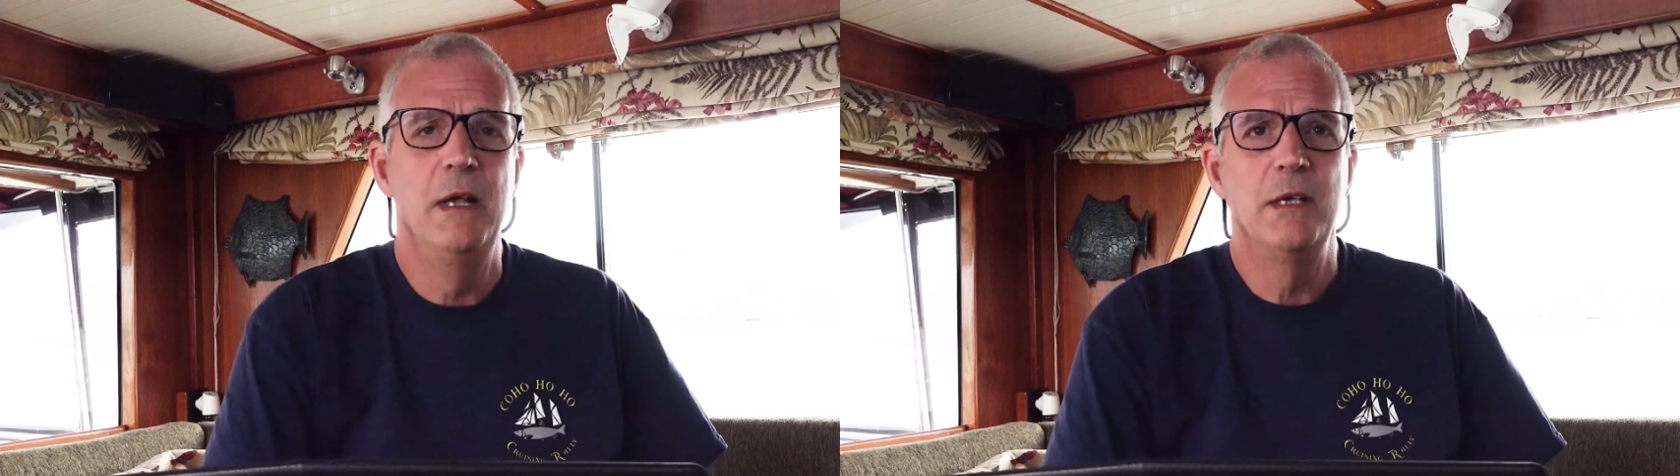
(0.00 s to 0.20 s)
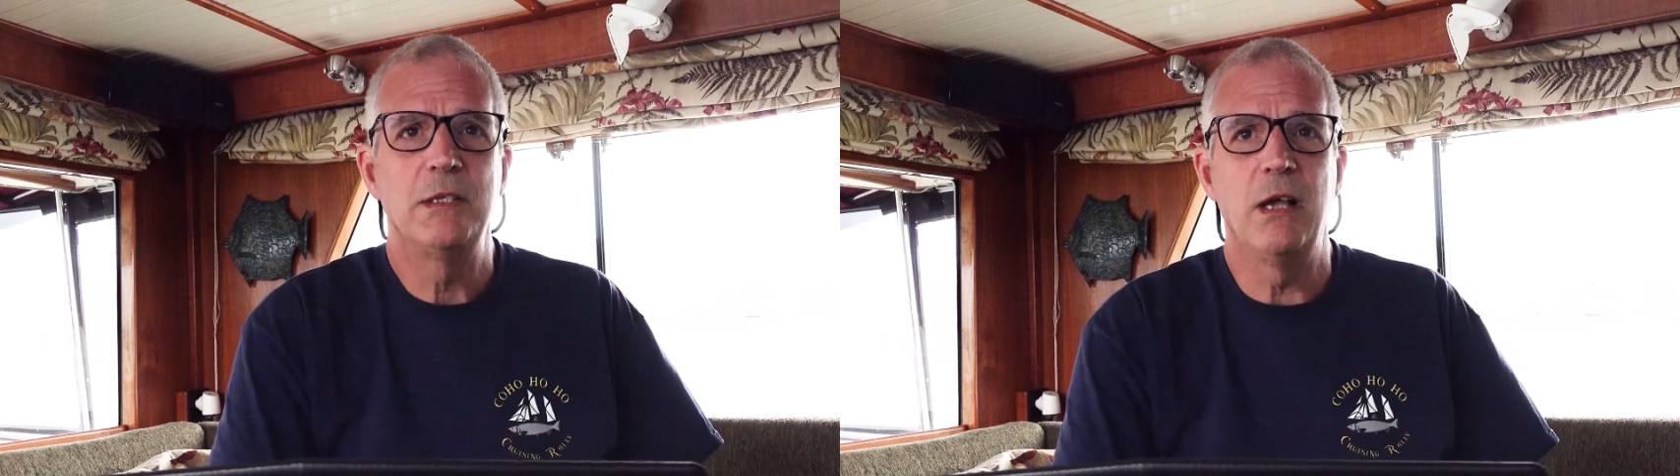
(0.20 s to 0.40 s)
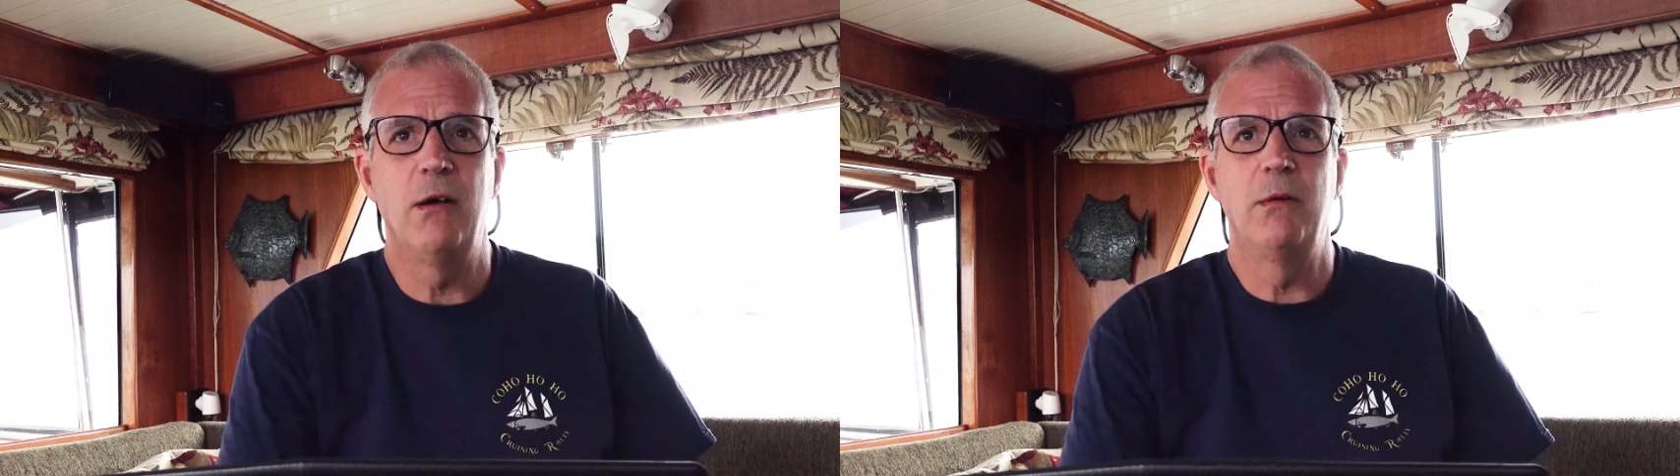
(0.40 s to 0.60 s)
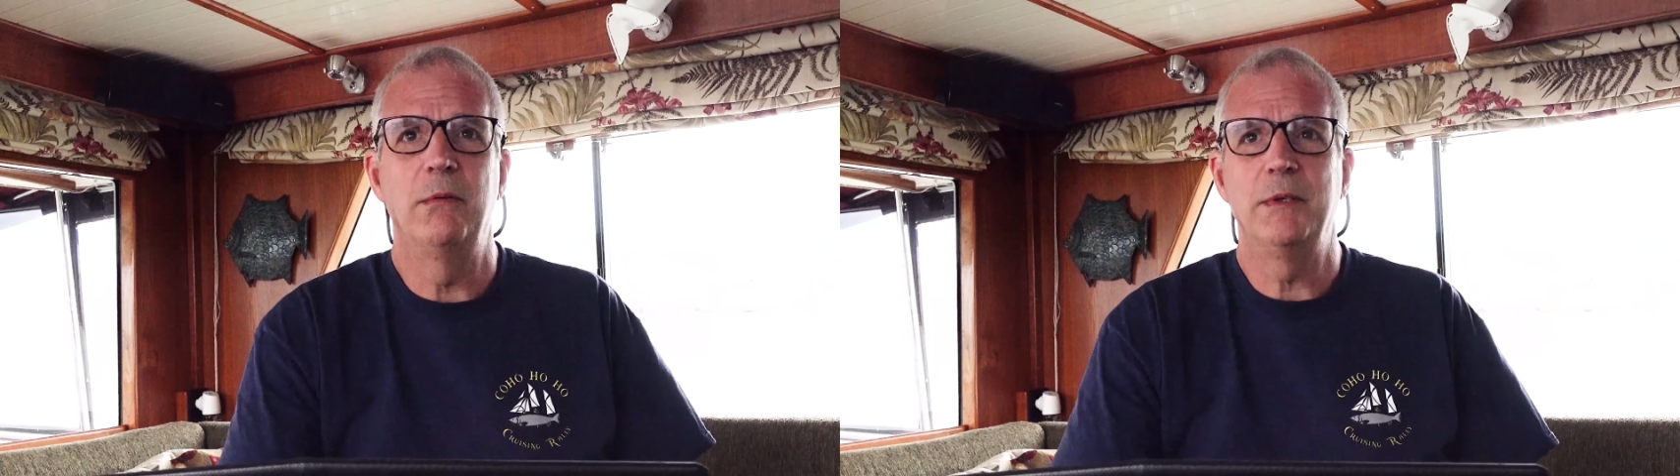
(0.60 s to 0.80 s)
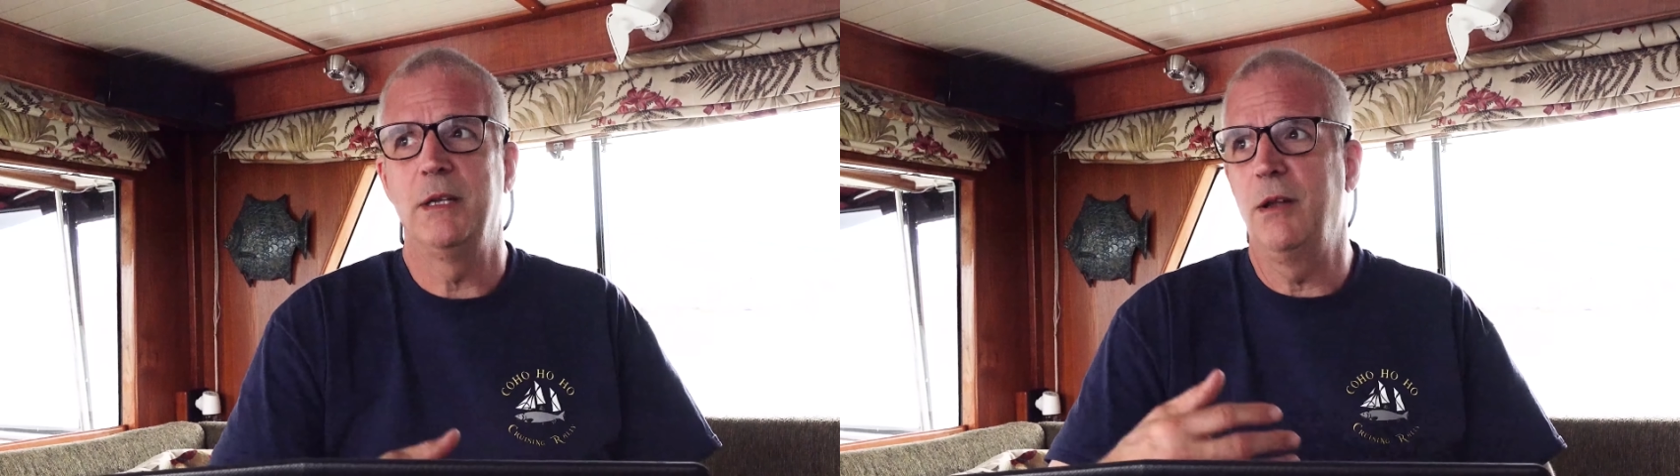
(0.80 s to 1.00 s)

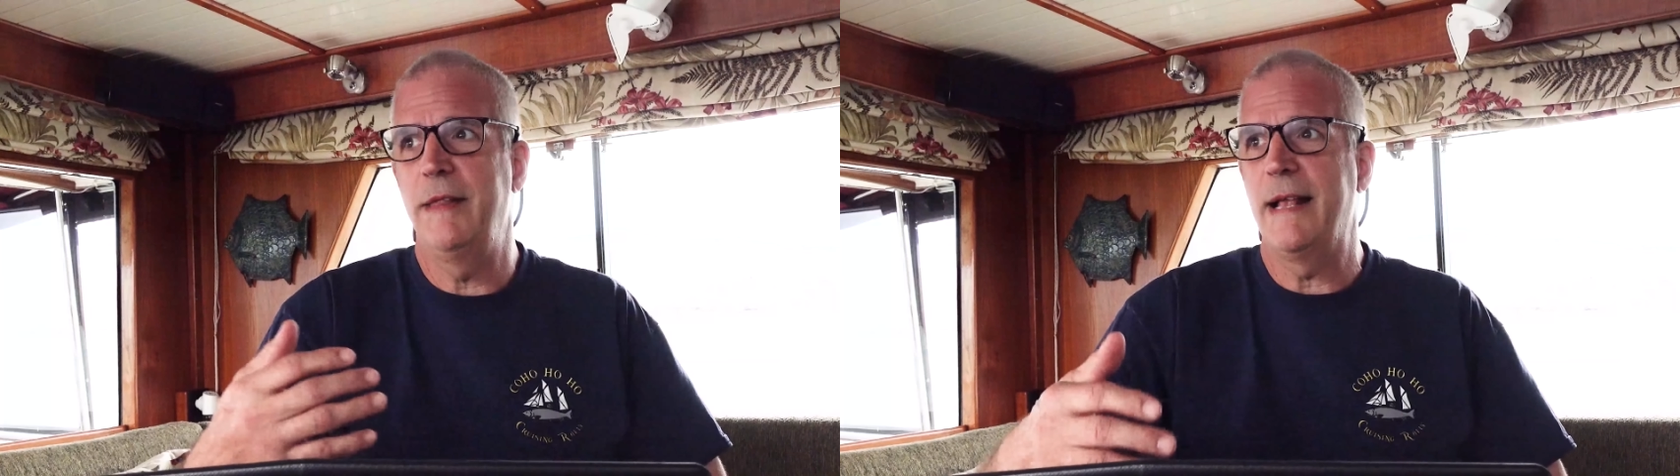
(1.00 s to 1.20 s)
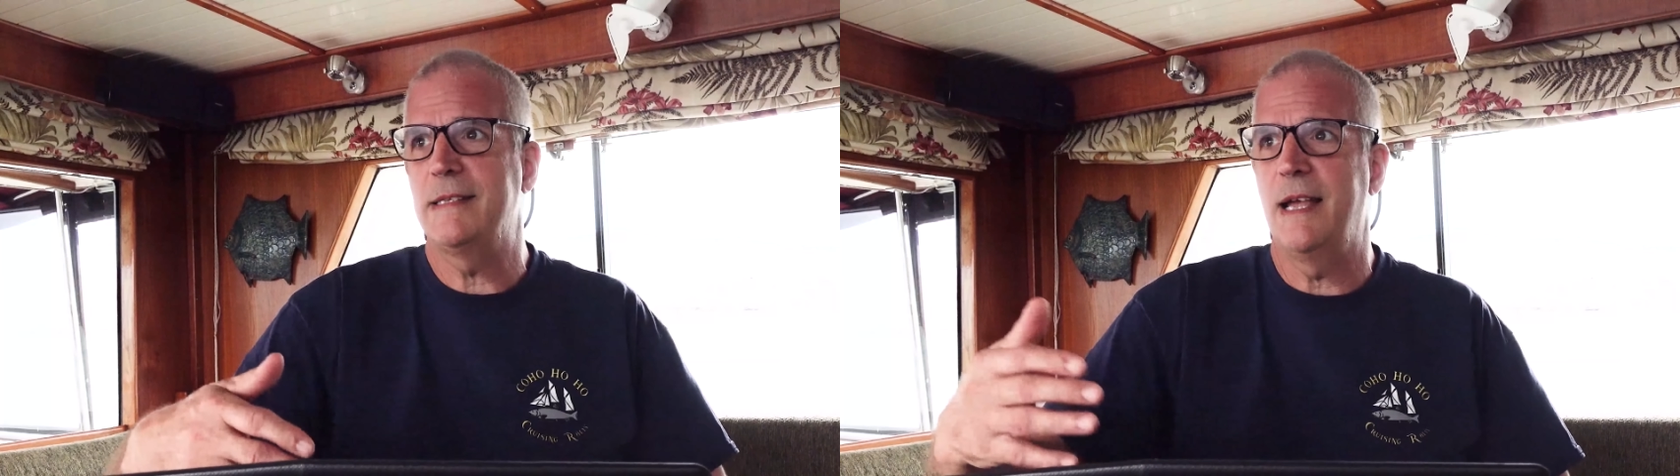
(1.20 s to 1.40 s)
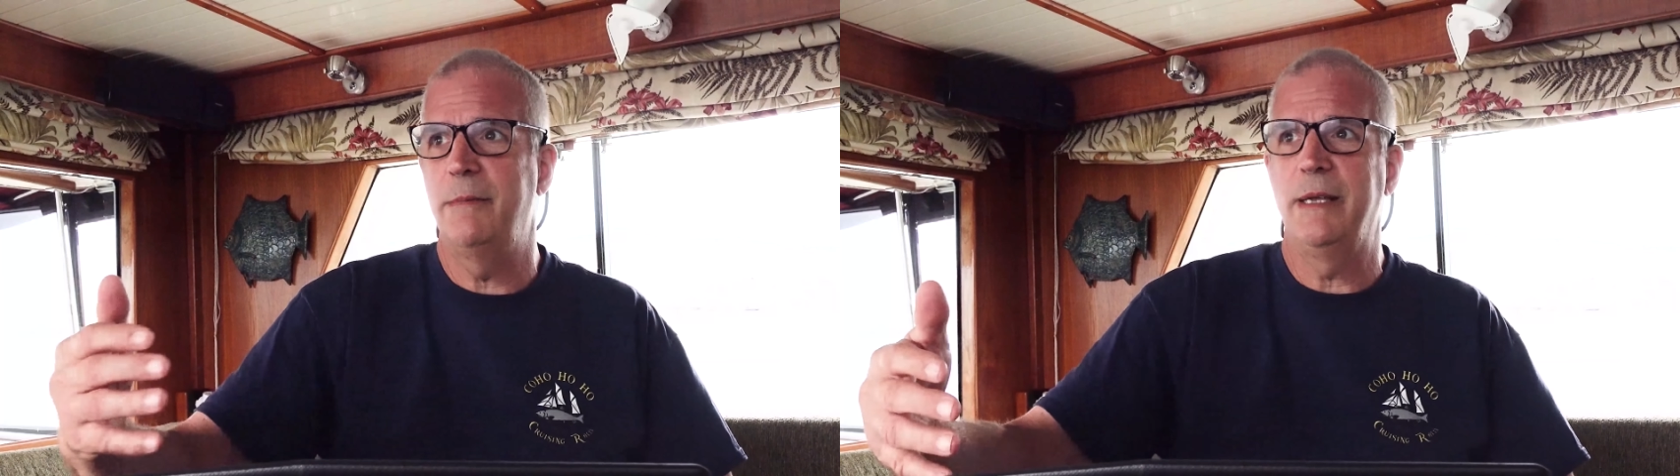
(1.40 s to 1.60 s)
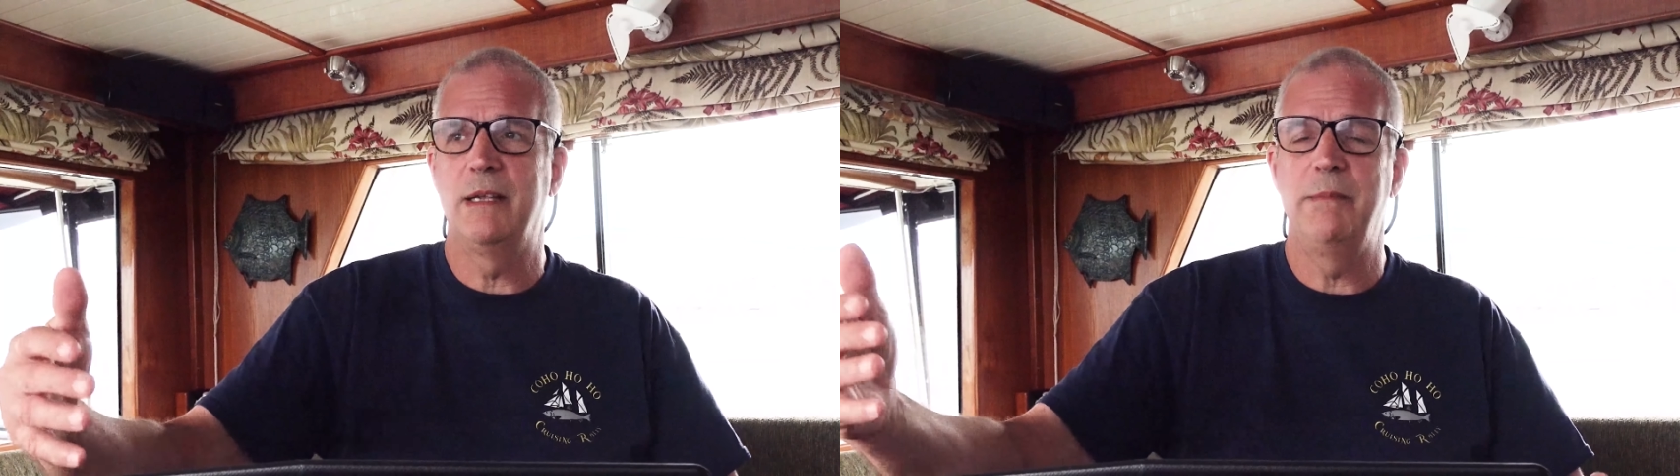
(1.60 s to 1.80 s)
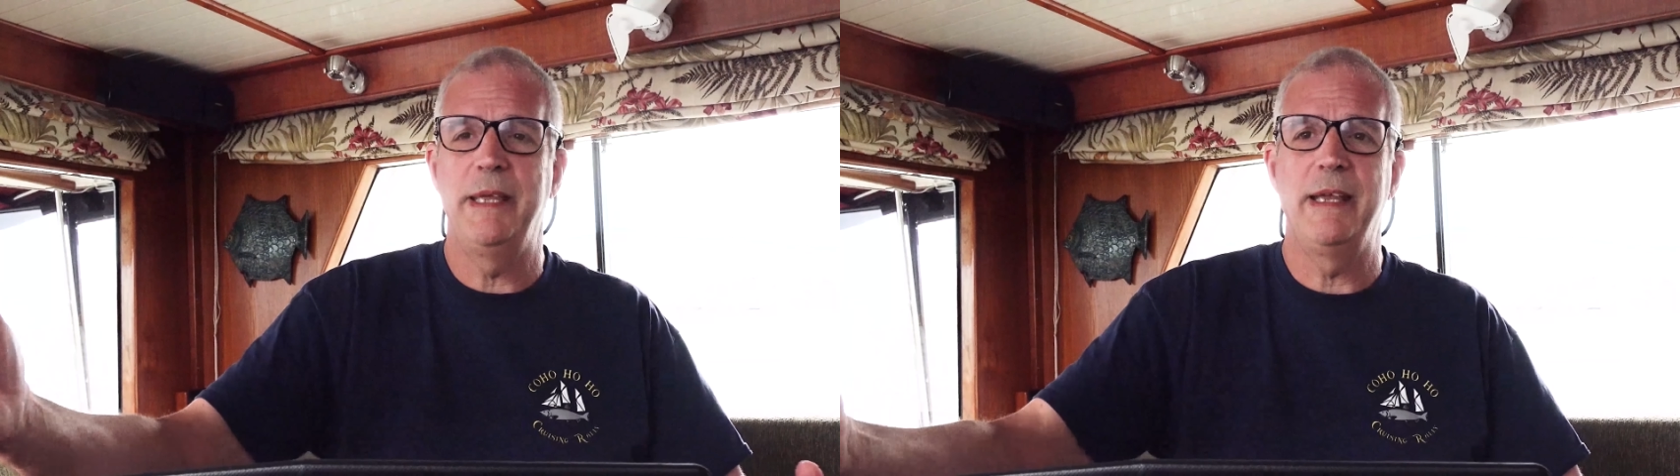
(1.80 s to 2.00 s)
So, that's how we
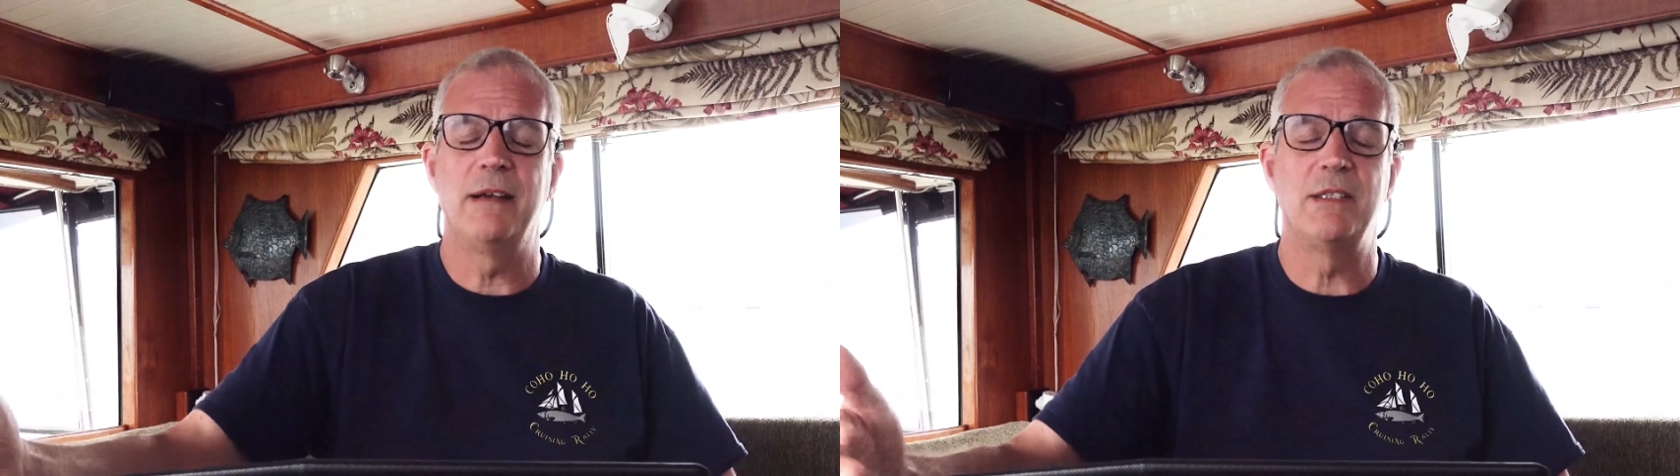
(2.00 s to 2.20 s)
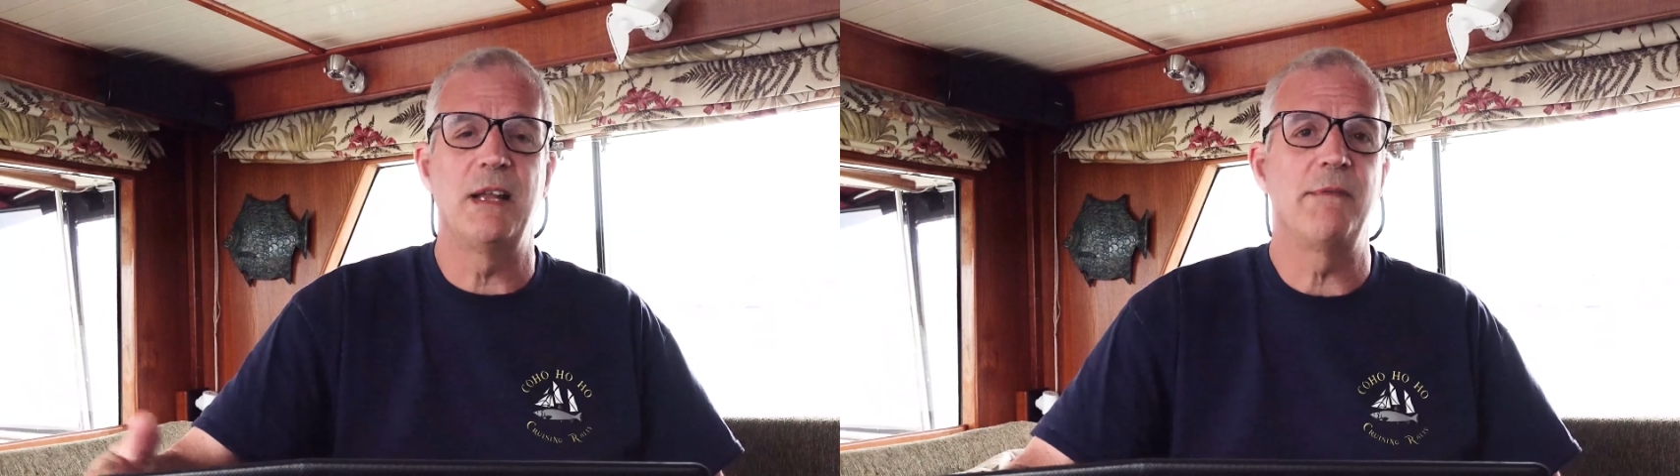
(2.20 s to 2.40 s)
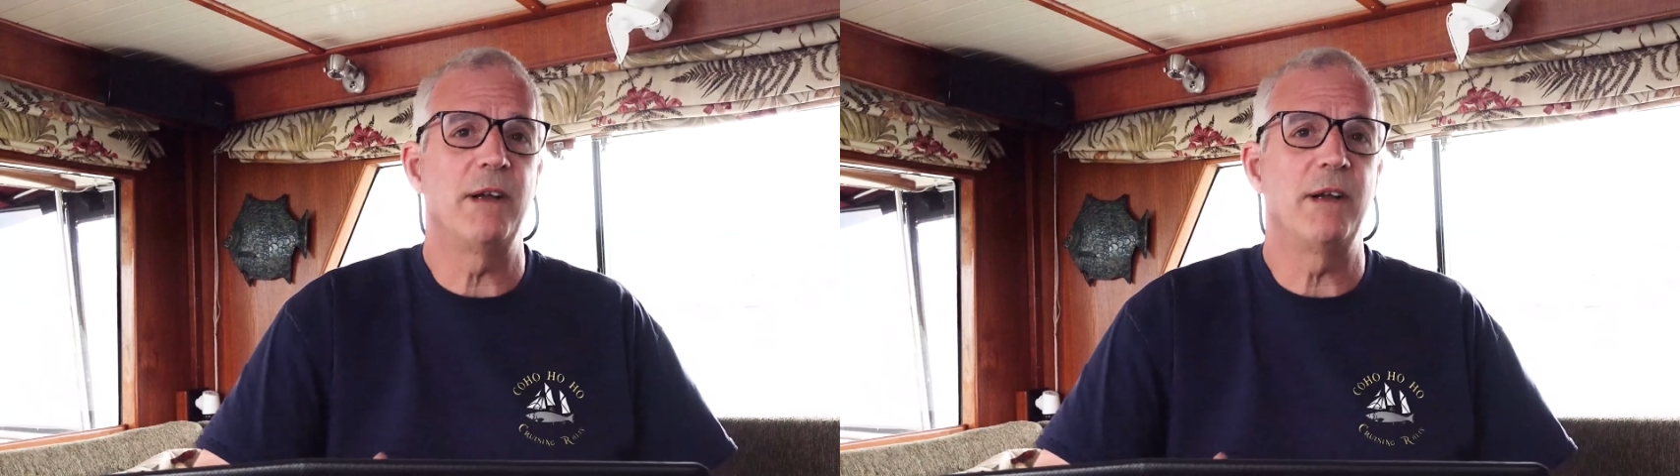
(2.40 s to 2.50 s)
could be here and stuff.